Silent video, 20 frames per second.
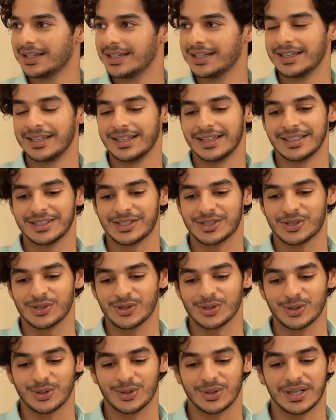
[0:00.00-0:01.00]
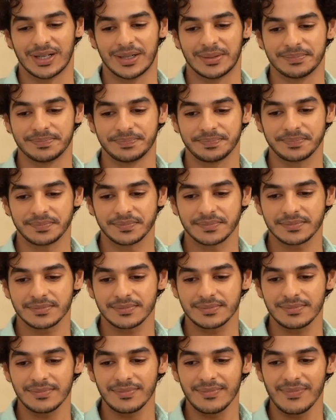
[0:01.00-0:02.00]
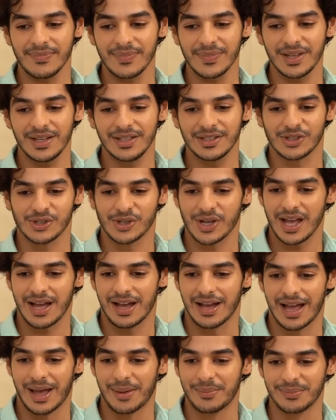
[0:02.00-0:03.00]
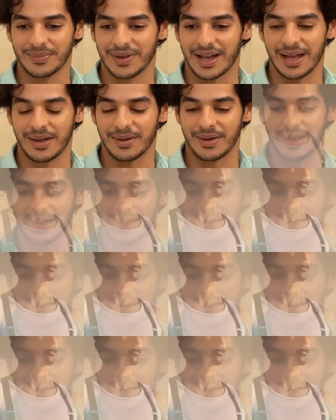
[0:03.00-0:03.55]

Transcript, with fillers: Acha. So, um, so yeah, I'm, I,